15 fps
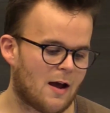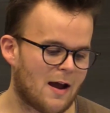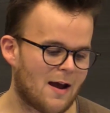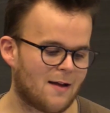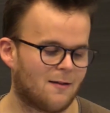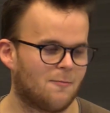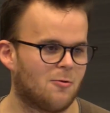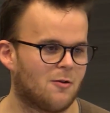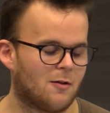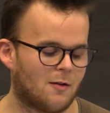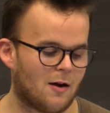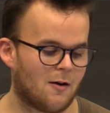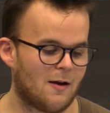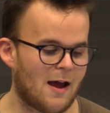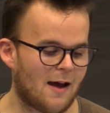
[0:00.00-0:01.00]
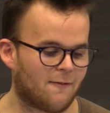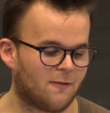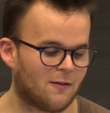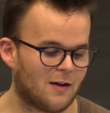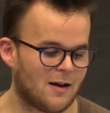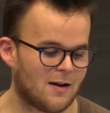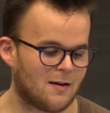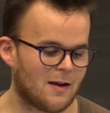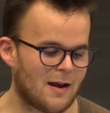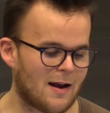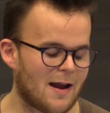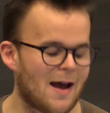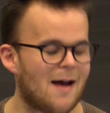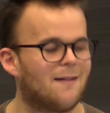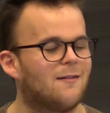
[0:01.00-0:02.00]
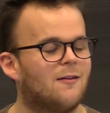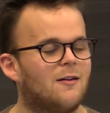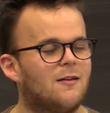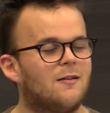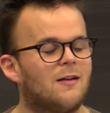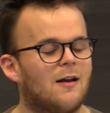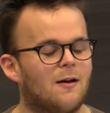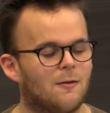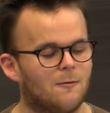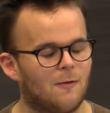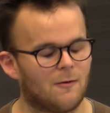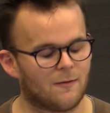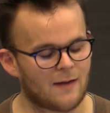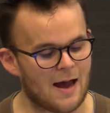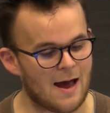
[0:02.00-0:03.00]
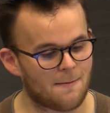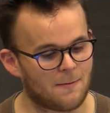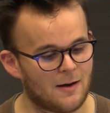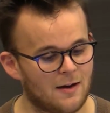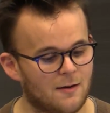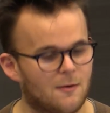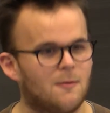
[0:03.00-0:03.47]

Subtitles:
I had to put a lot of effort in, and I had to tell them what was happening,